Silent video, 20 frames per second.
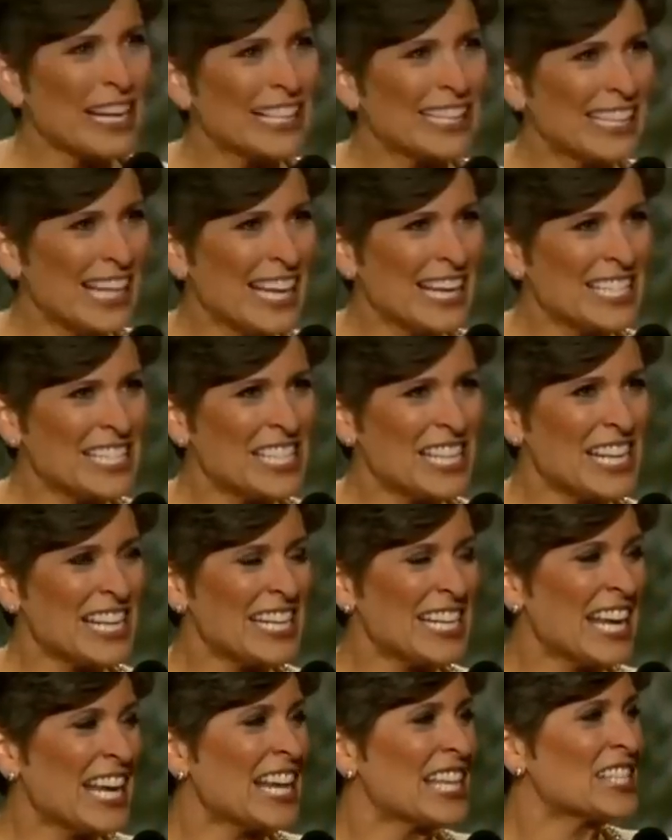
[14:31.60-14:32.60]
Clinton,
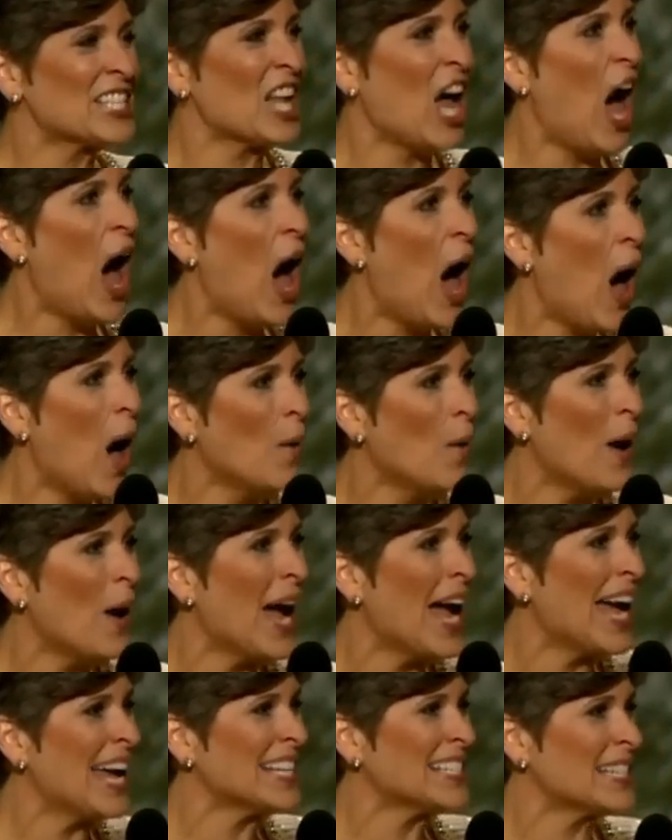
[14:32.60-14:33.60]
it's
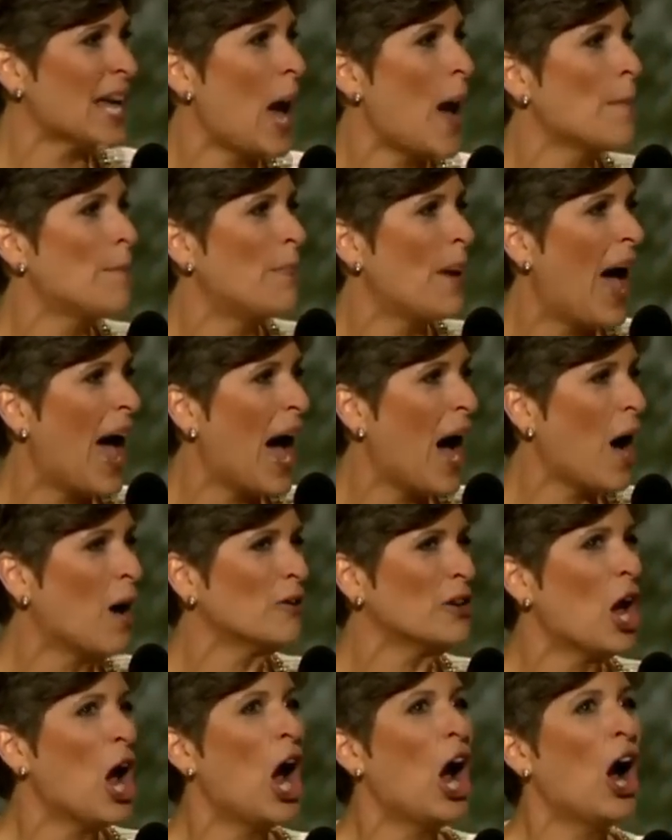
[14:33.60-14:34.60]
always about
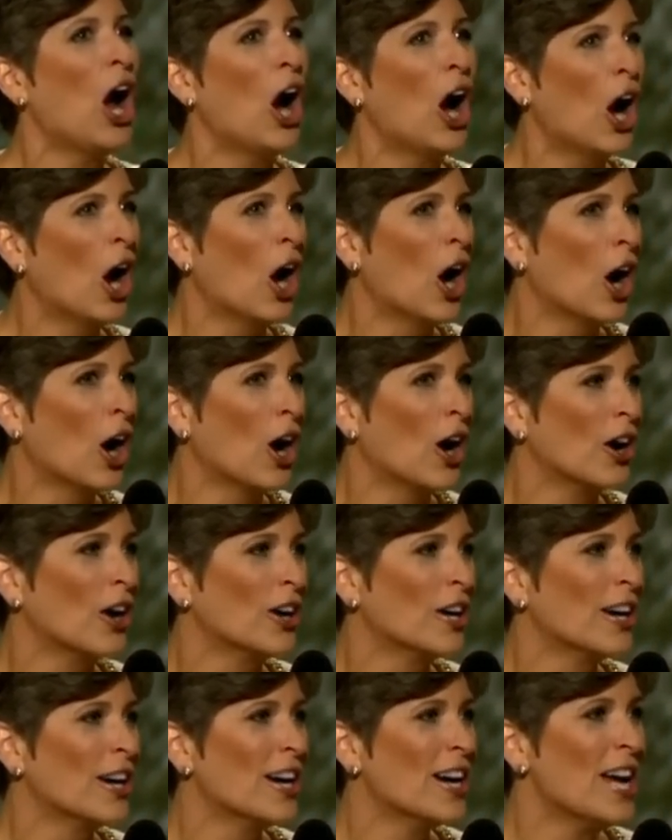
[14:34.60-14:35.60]
her.
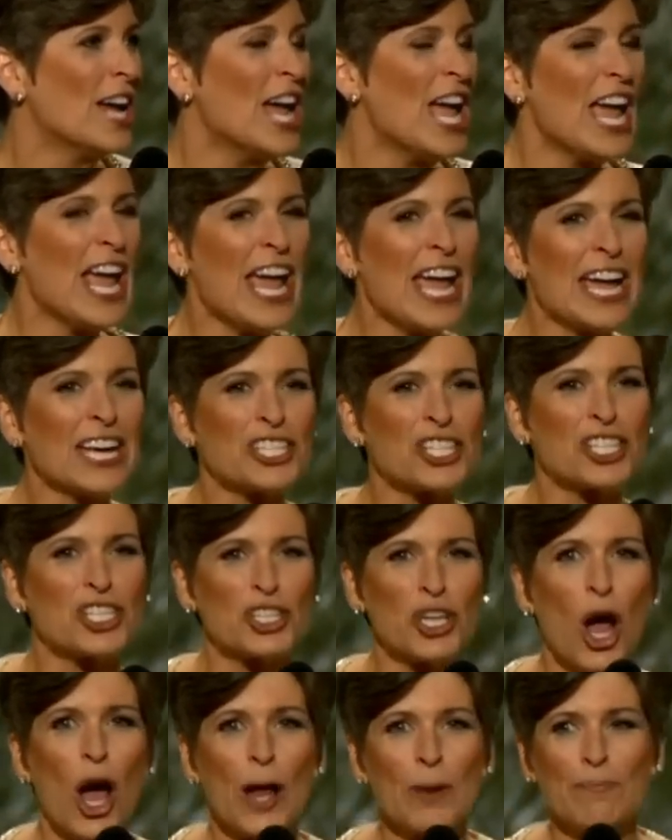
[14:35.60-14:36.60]
It
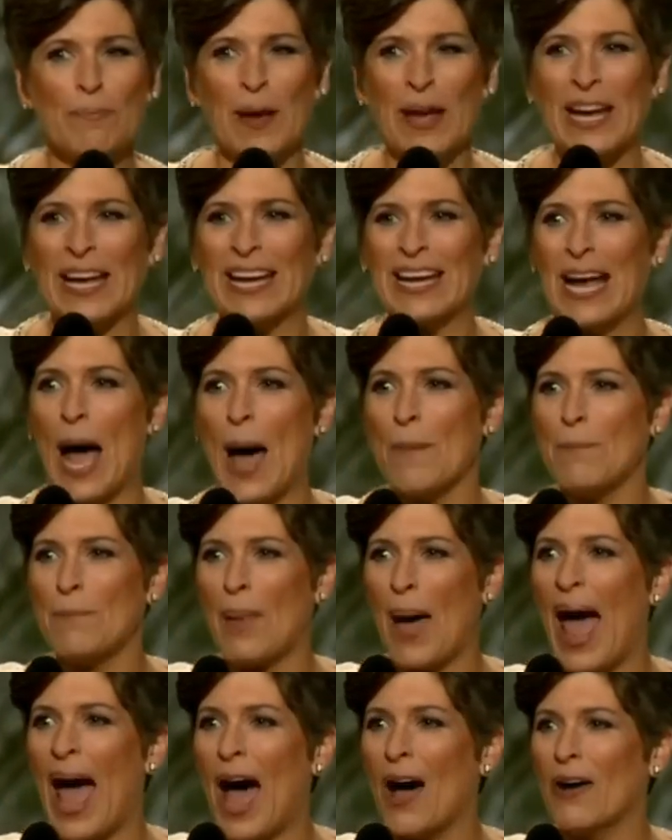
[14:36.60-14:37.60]
should be
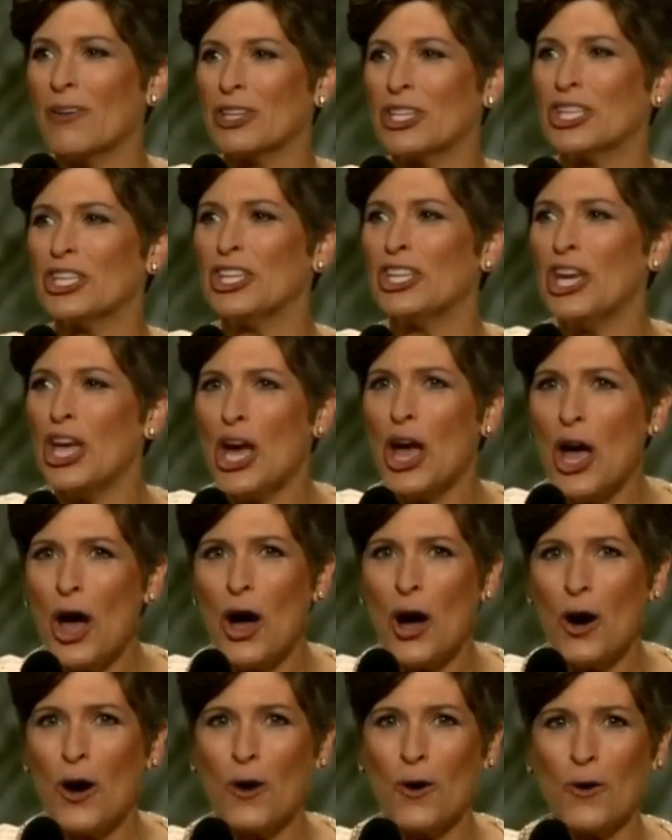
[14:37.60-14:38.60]
about
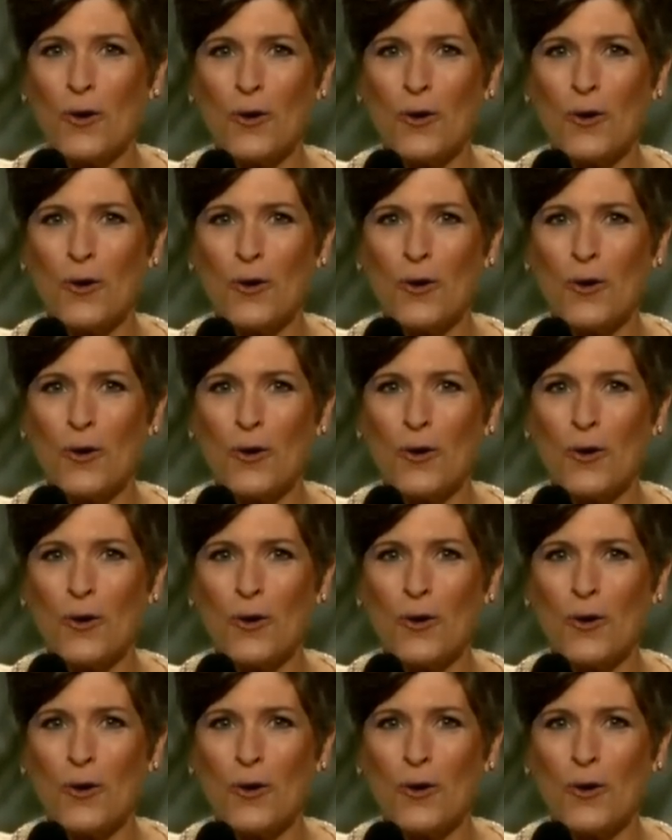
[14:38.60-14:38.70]
you.